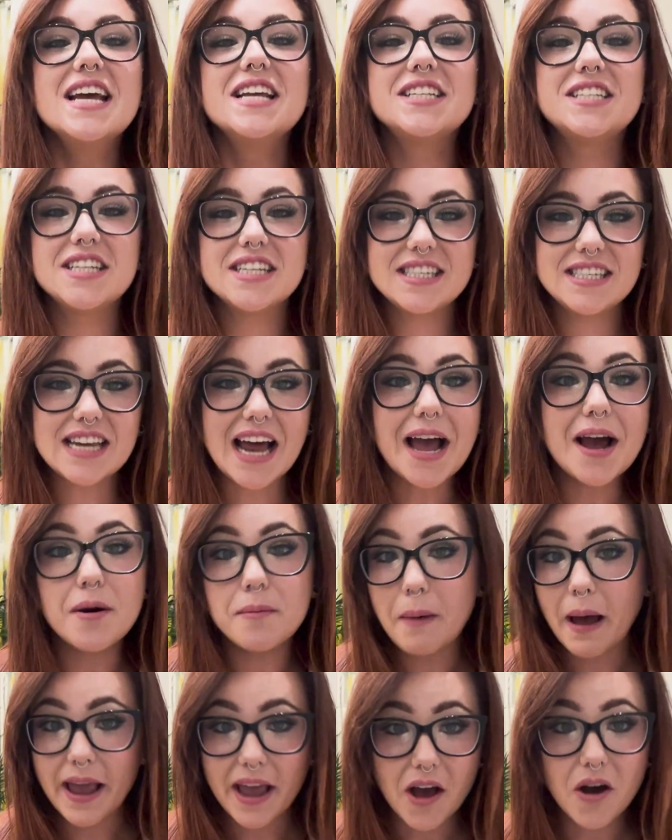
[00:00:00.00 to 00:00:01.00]
to style
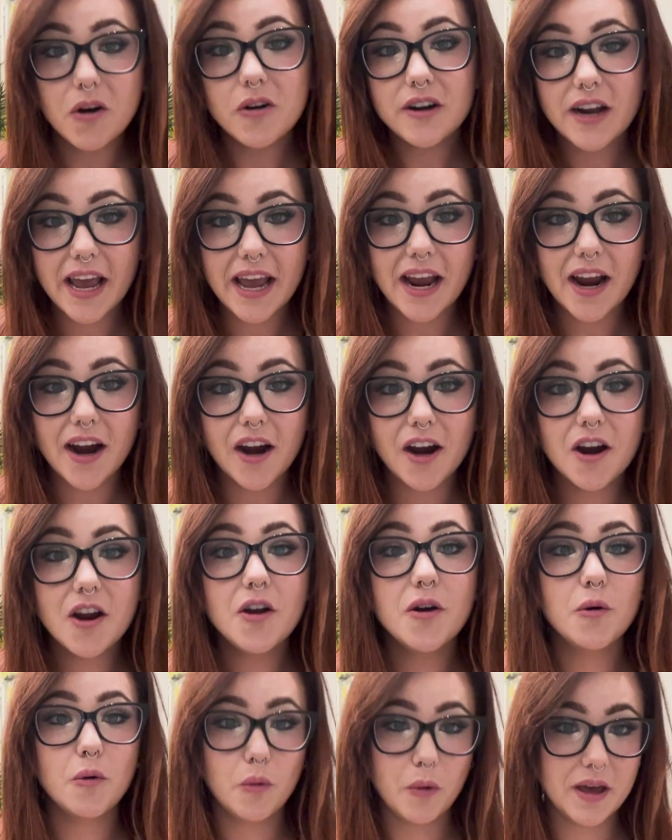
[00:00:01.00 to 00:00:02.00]
my own hair
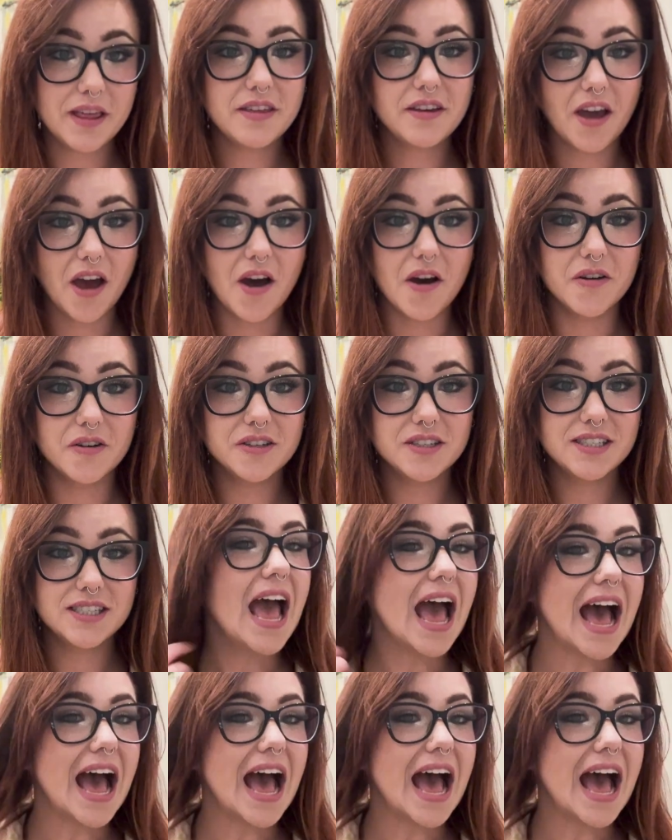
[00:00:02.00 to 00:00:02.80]
with Coast.